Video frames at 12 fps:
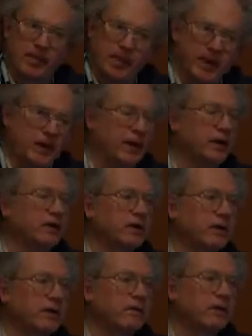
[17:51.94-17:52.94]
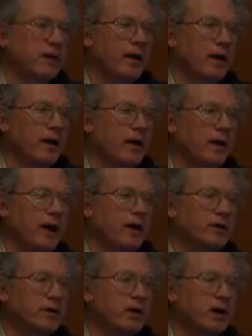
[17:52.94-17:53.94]
it. it from it,
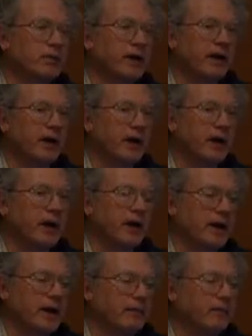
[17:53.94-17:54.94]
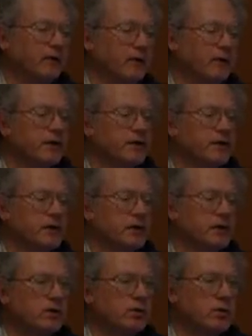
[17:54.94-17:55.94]
it could, but again, I'd have to look and
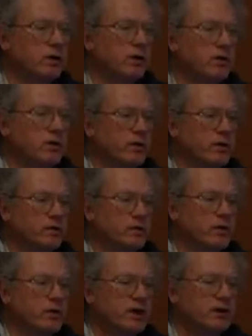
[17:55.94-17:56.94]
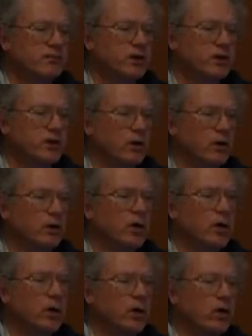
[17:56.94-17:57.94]
see whether those were seed-borne
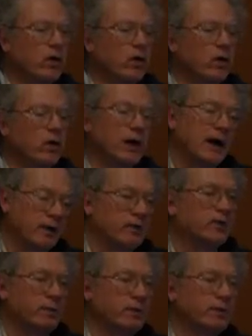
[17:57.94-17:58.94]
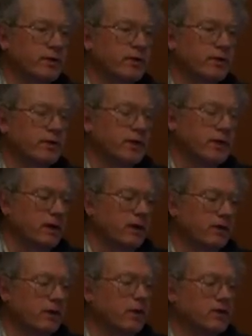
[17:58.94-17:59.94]
or how those were introduced. I mean, it,
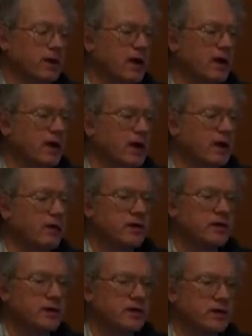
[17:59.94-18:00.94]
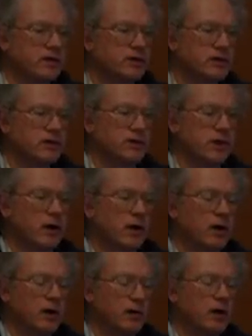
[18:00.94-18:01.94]
it turns out a lot of these diseases are
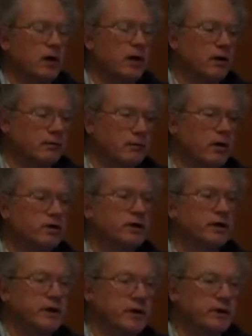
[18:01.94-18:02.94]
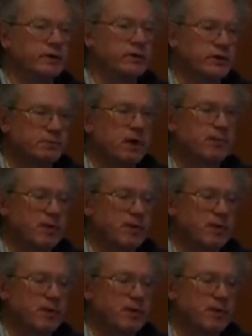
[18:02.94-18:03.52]
uh, unfortunately introduced by